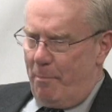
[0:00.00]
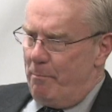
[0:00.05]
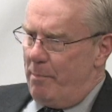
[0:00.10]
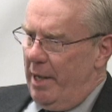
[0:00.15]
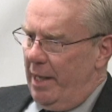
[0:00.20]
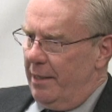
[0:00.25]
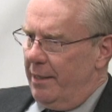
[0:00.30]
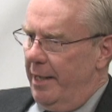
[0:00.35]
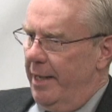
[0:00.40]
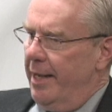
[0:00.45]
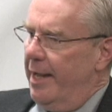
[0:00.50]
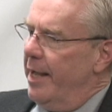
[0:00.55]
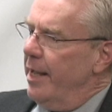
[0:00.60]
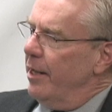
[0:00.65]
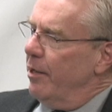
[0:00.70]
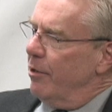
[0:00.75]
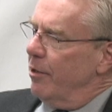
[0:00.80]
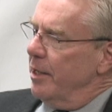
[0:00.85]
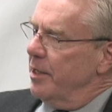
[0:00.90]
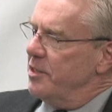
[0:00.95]
big league
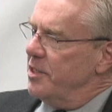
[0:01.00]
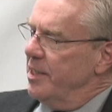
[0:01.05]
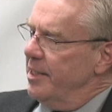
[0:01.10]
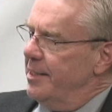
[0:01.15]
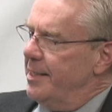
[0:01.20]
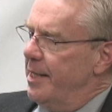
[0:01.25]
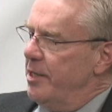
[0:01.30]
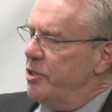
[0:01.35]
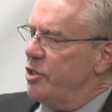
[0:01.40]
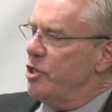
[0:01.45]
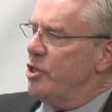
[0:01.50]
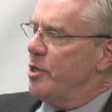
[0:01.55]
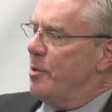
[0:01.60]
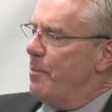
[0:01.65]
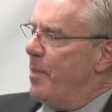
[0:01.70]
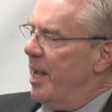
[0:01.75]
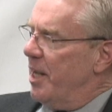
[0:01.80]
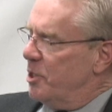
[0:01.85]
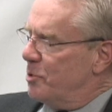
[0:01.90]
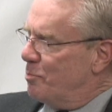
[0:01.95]
hitter. Is he teaching you
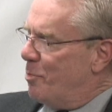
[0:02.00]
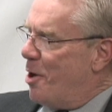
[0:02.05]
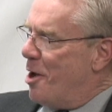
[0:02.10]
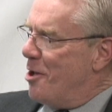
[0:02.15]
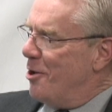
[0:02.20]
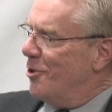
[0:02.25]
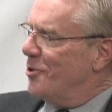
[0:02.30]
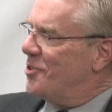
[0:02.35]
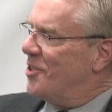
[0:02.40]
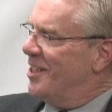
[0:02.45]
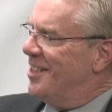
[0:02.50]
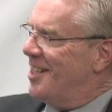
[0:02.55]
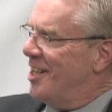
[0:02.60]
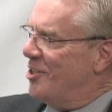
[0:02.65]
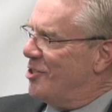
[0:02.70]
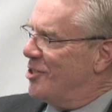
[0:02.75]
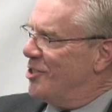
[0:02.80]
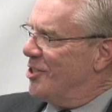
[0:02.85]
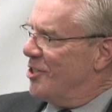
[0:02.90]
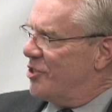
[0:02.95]
baseball or is he
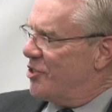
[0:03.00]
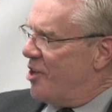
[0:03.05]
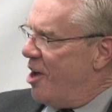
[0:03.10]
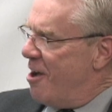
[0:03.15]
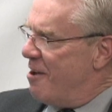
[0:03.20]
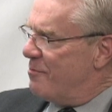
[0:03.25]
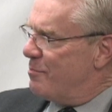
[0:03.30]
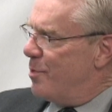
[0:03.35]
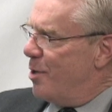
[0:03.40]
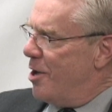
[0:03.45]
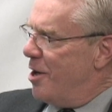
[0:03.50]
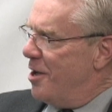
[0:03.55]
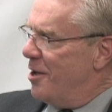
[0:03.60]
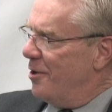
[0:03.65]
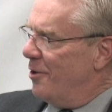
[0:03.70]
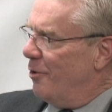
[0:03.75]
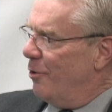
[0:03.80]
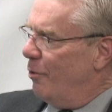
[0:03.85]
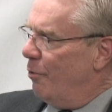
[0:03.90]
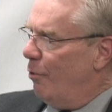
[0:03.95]
teaching you
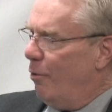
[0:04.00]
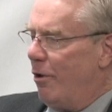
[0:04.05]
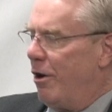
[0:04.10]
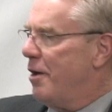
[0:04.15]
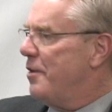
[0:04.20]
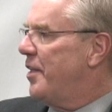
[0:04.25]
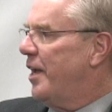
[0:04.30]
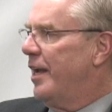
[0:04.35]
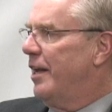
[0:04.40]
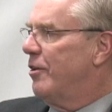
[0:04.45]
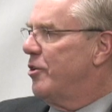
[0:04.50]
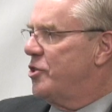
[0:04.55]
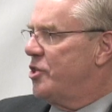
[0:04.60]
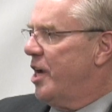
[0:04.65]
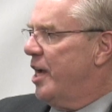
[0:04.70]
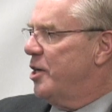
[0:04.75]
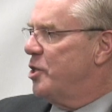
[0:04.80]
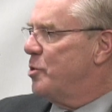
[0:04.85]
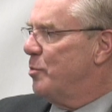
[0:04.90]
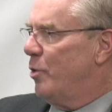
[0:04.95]
softball? Or are they
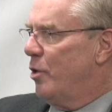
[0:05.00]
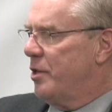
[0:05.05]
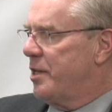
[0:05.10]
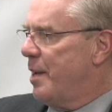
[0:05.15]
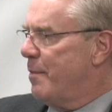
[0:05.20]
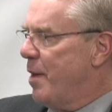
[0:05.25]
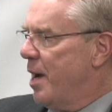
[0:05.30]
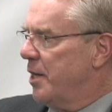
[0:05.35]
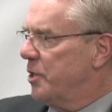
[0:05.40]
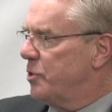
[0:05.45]
interchangeable and they might